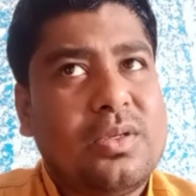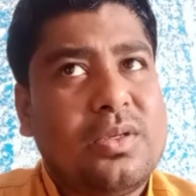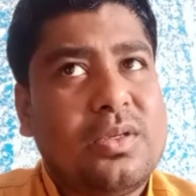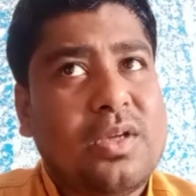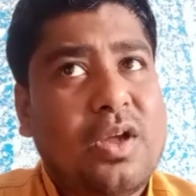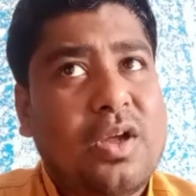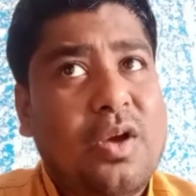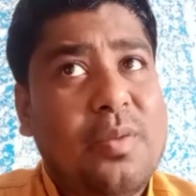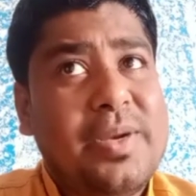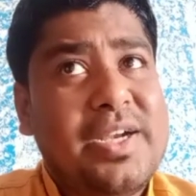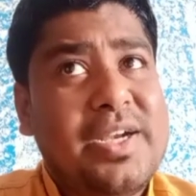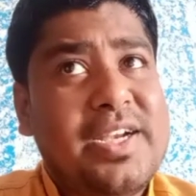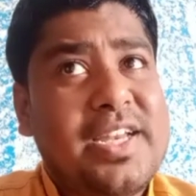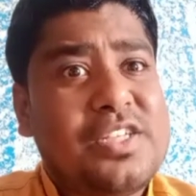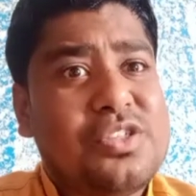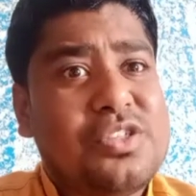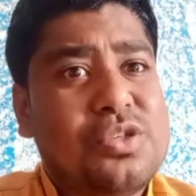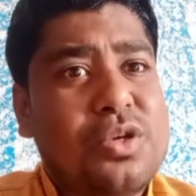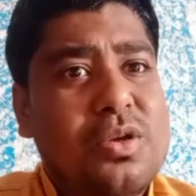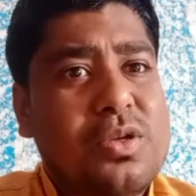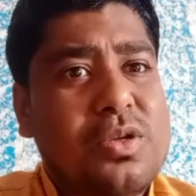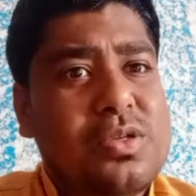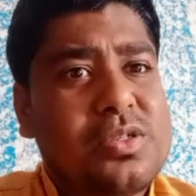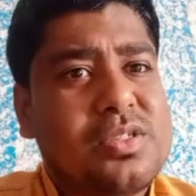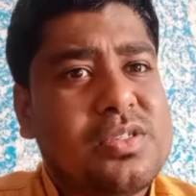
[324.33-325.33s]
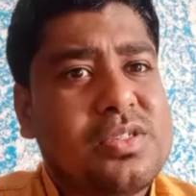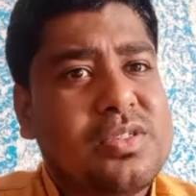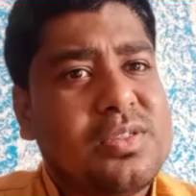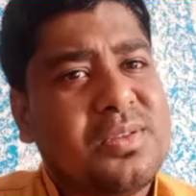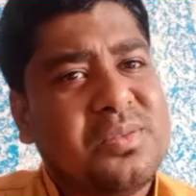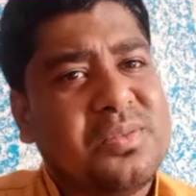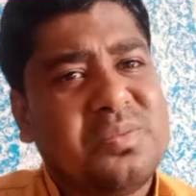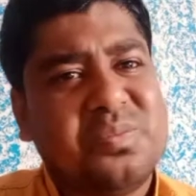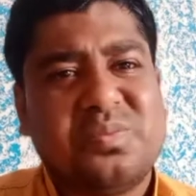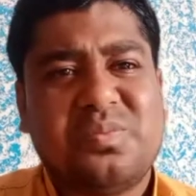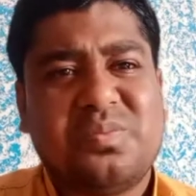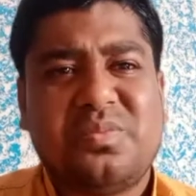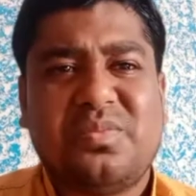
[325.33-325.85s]
How many it has to lose?
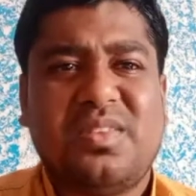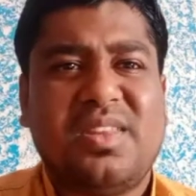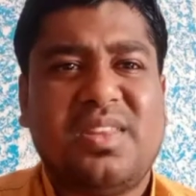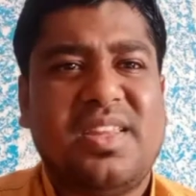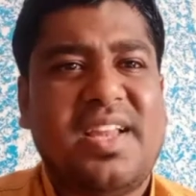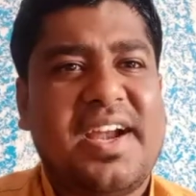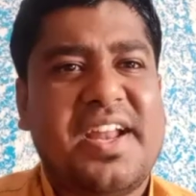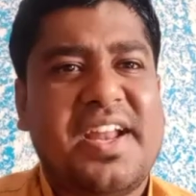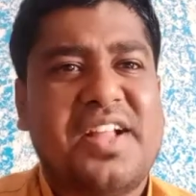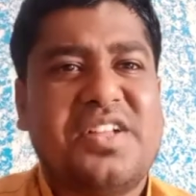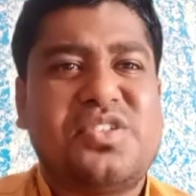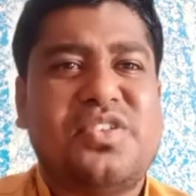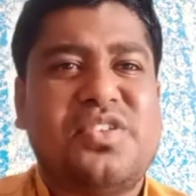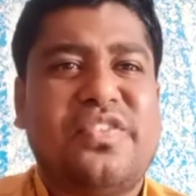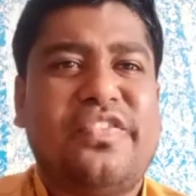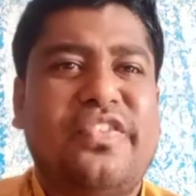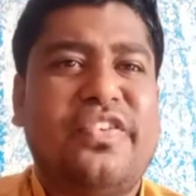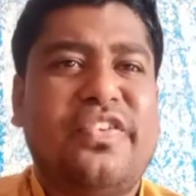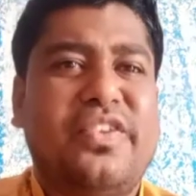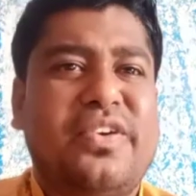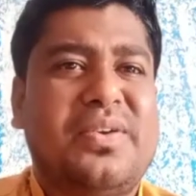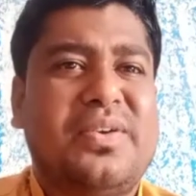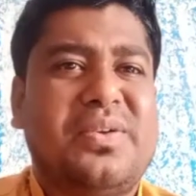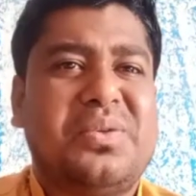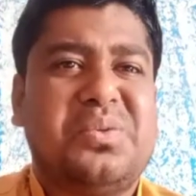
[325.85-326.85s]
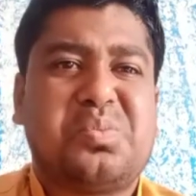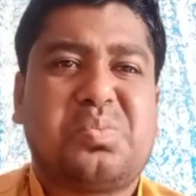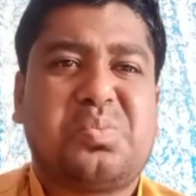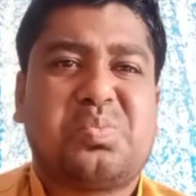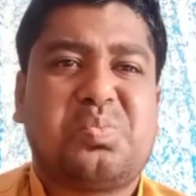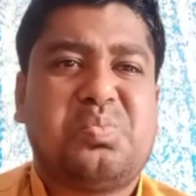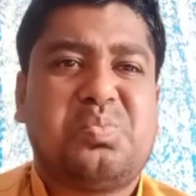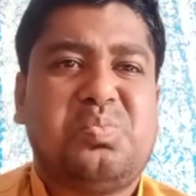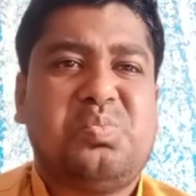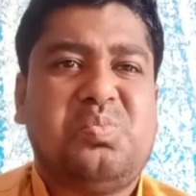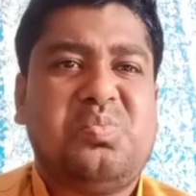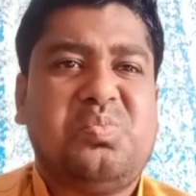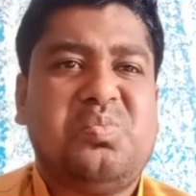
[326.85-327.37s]
That also 4.
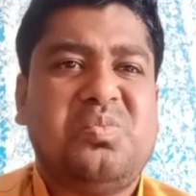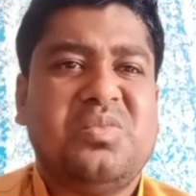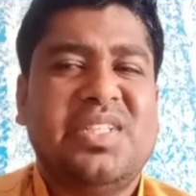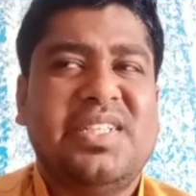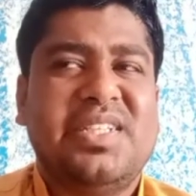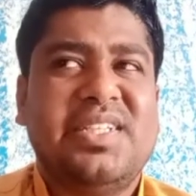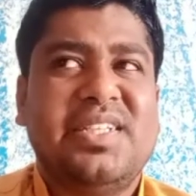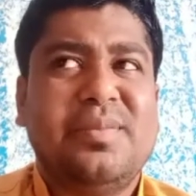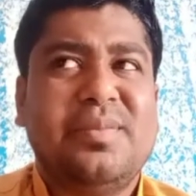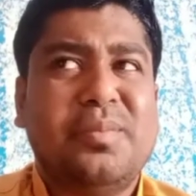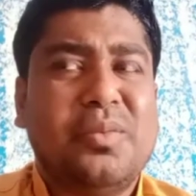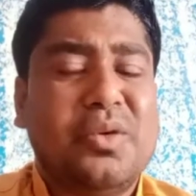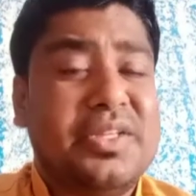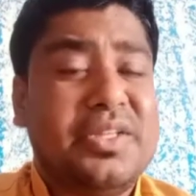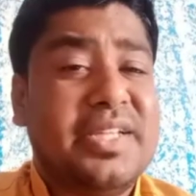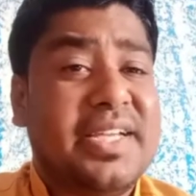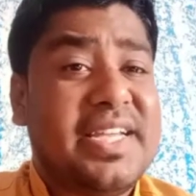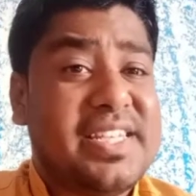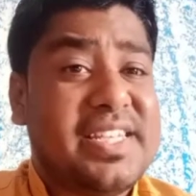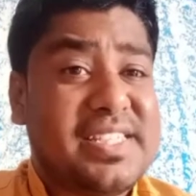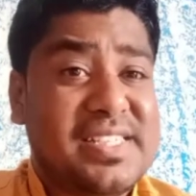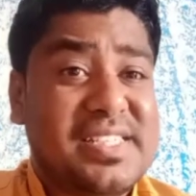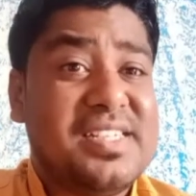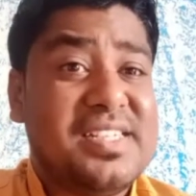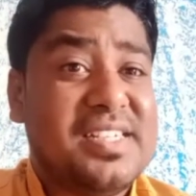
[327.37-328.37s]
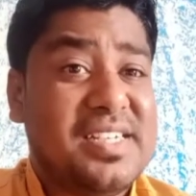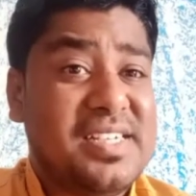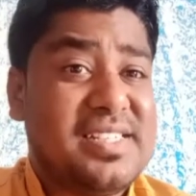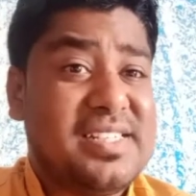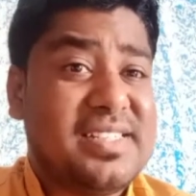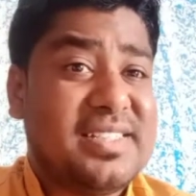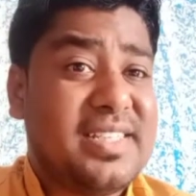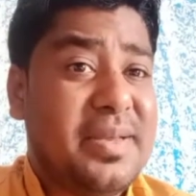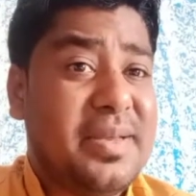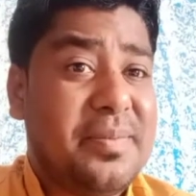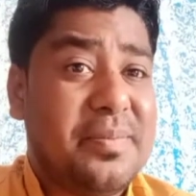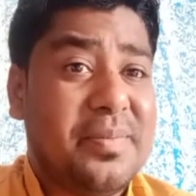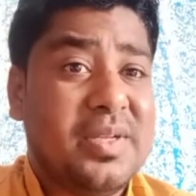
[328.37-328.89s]
In both the cases it
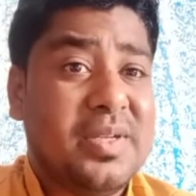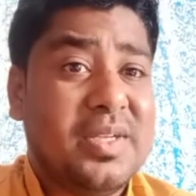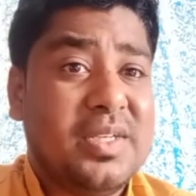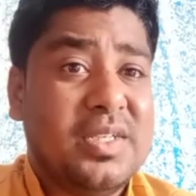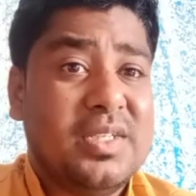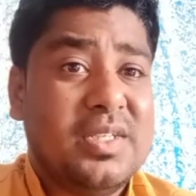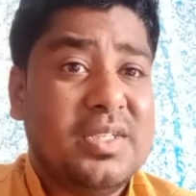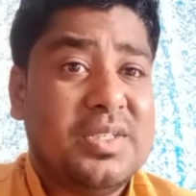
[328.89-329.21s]
is same.